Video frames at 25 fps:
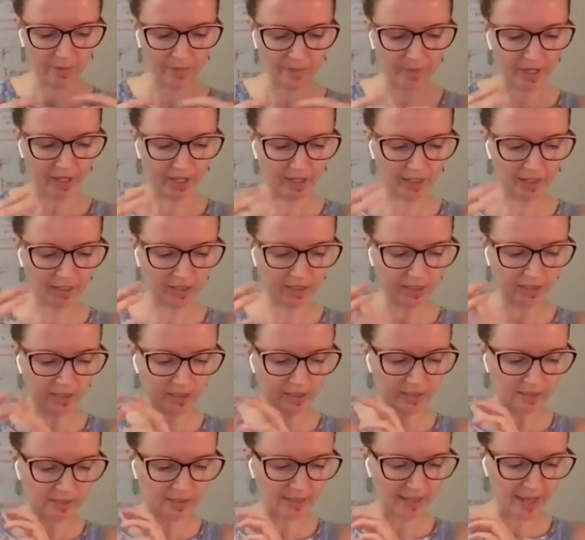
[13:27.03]
um,
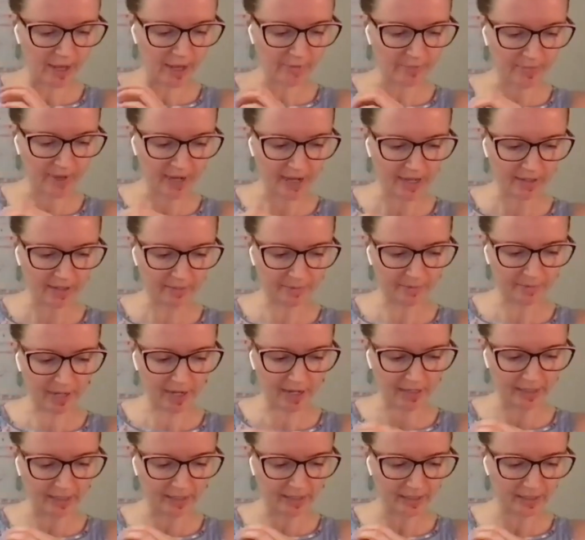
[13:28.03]
and is that
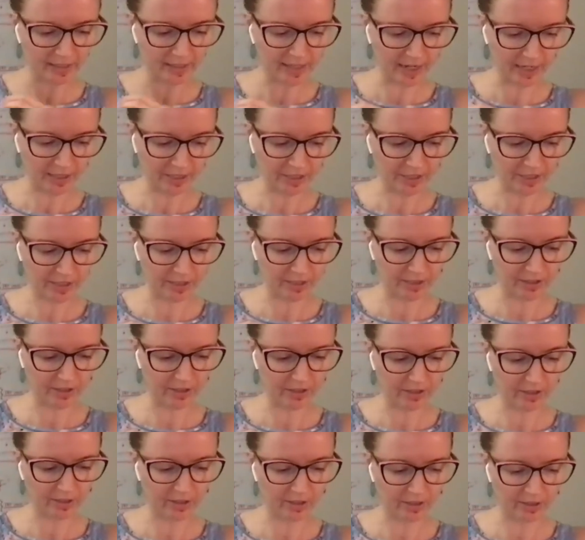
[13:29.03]
mind body
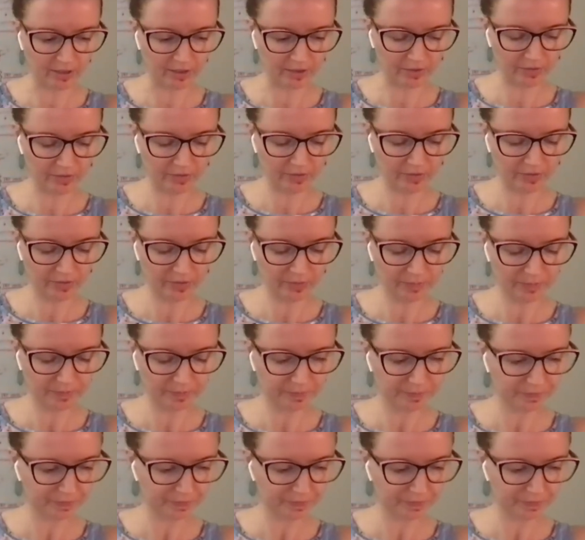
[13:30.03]
connection nerve.